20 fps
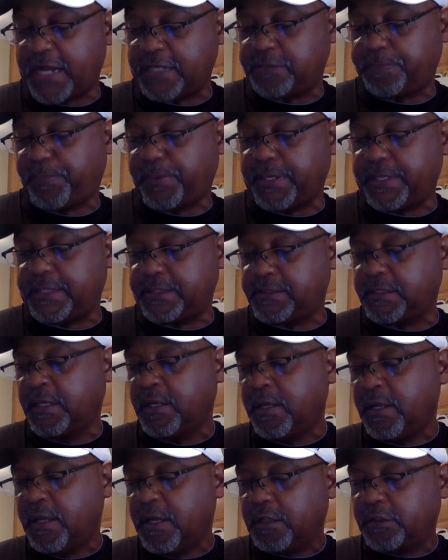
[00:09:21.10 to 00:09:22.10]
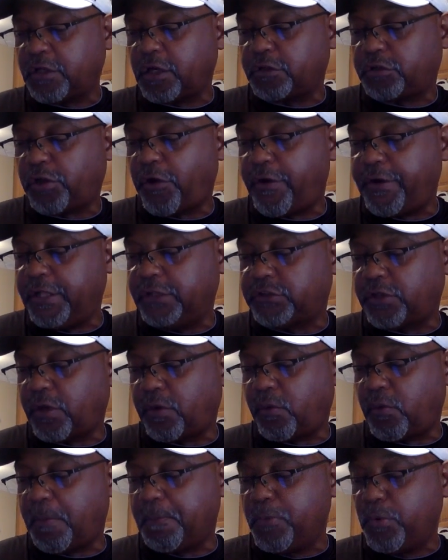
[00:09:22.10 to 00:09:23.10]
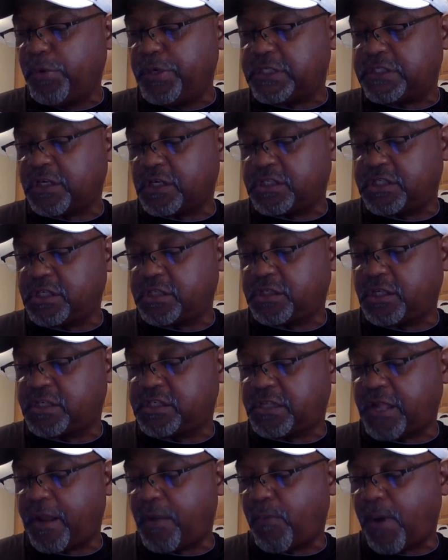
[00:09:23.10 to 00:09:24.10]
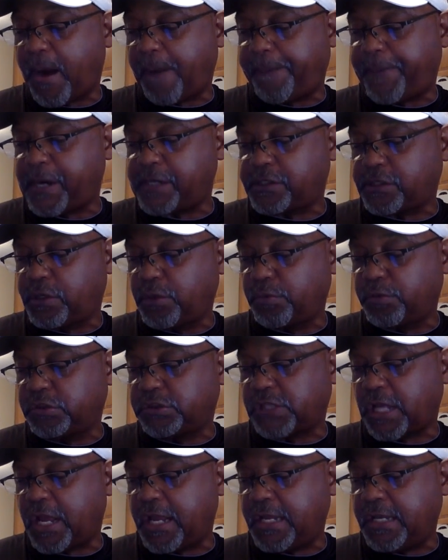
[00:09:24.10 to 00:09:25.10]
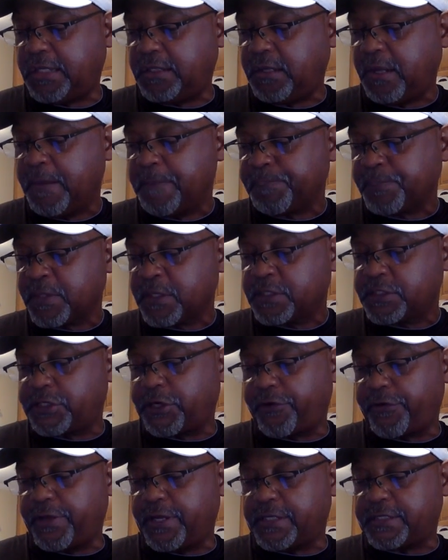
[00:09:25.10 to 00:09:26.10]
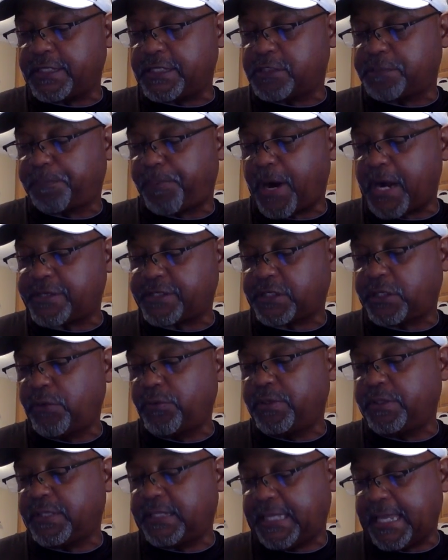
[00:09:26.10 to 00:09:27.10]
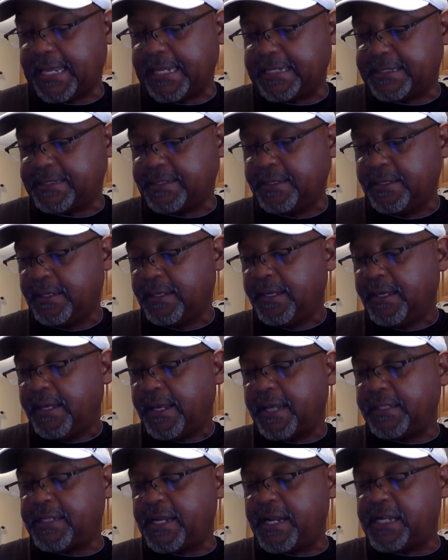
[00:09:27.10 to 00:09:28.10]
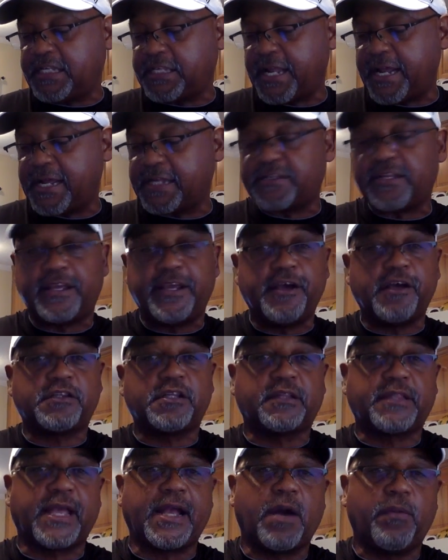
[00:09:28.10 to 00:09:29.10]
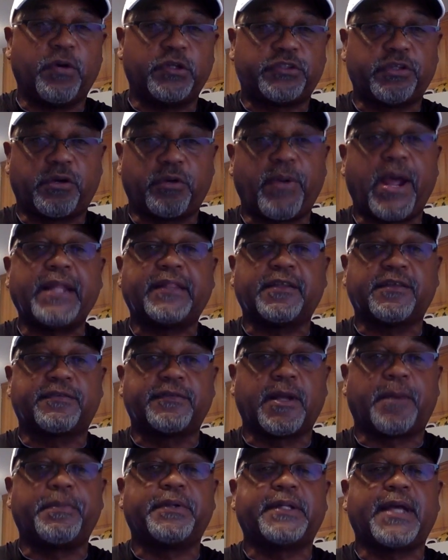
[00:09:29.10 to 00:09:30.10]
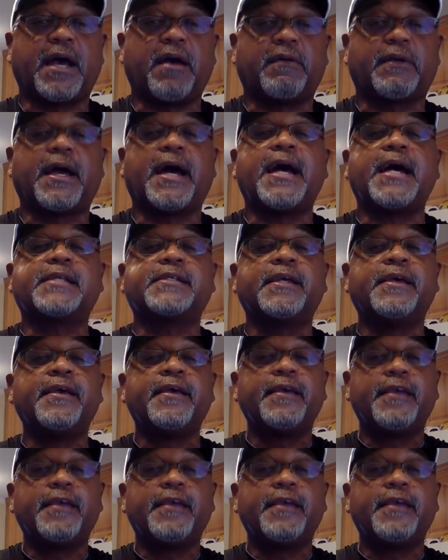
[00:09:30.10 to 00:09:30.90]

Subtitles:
Springs. The Attorney General Moody's Assistant Statewide Prosecutor Jane Sirius is prosecuting the case. And then it says, here's the thing, I want you to write this number down, guys.